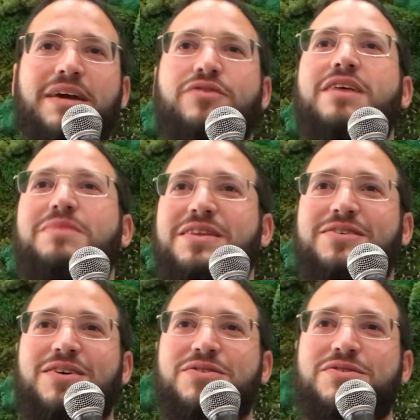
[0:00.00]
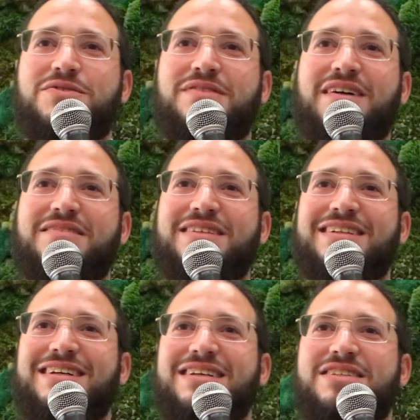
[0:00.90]
My grandmother also survived
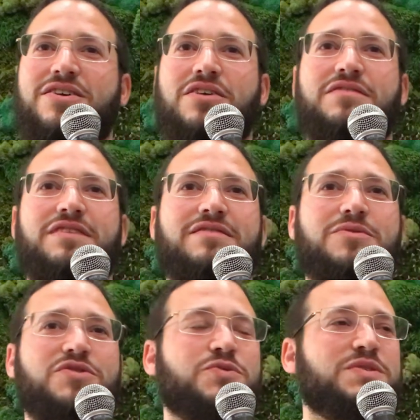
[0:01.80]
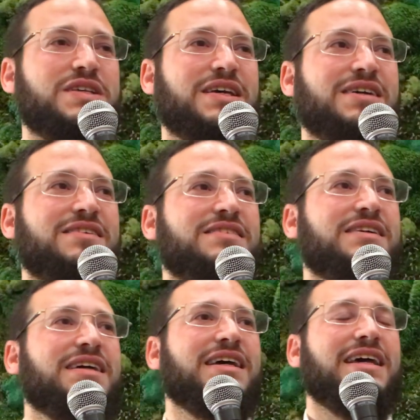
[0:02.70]
scarlet fever when she was a kid.
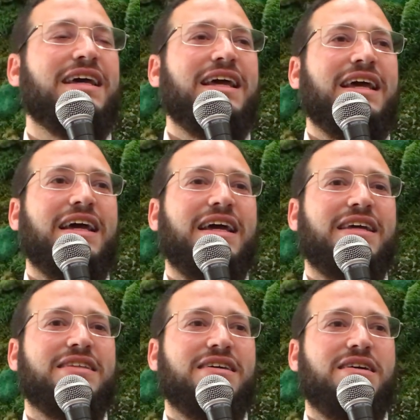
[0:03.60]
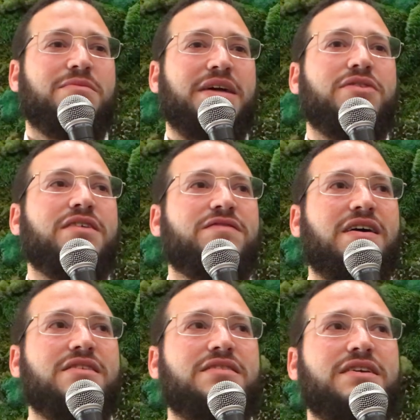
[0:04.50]
And my
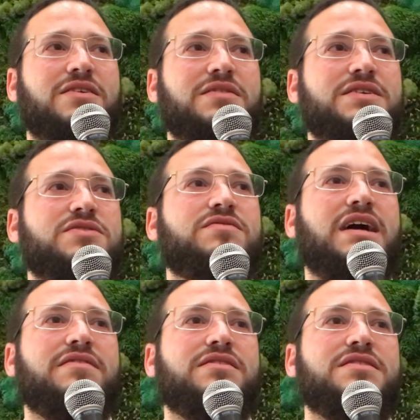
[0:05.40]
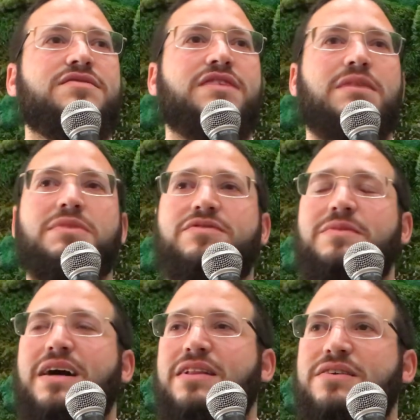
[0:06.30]
grandfather, the only survivor in his family
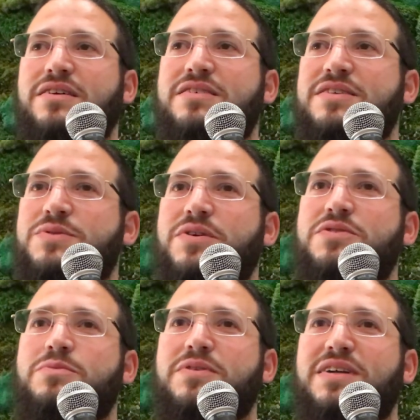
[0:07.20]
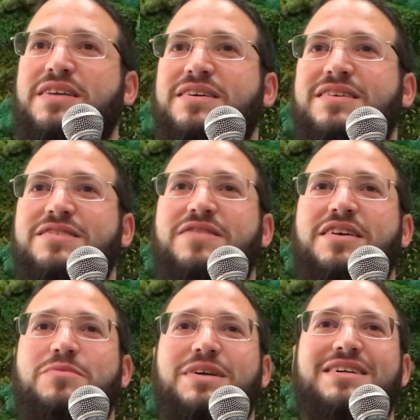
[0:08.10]
from the Holocaust, he was also born in Adar. It's
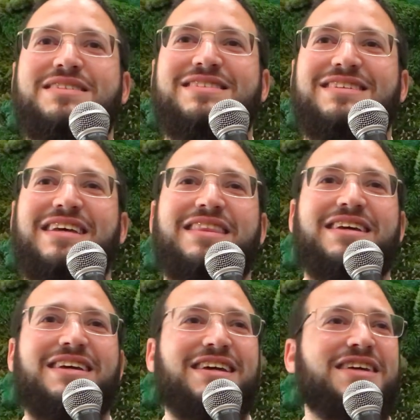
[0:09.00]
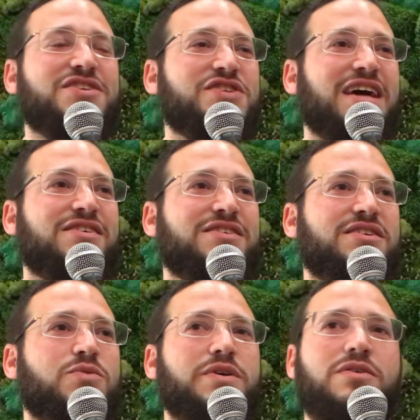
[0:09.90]
funny because in the English
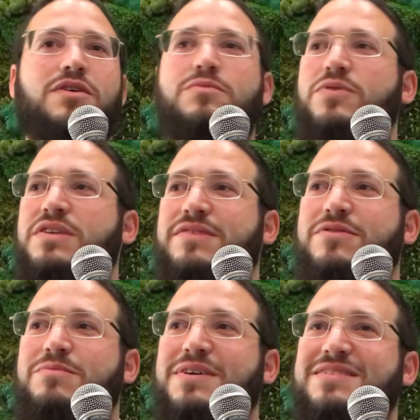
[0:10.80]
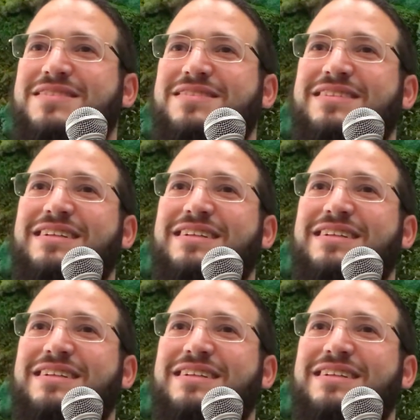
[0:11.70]
calendar, we were all born in different months.